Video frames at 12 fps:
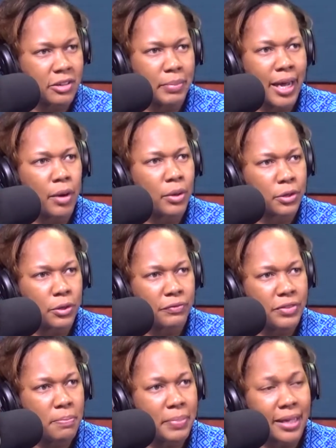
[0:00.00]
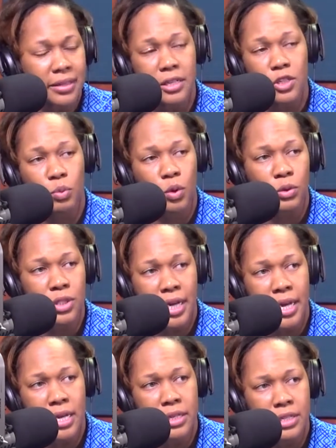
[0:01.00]
of bio and neurofeedback that his world
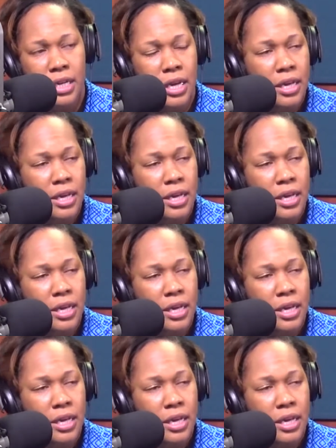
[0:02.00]
changed.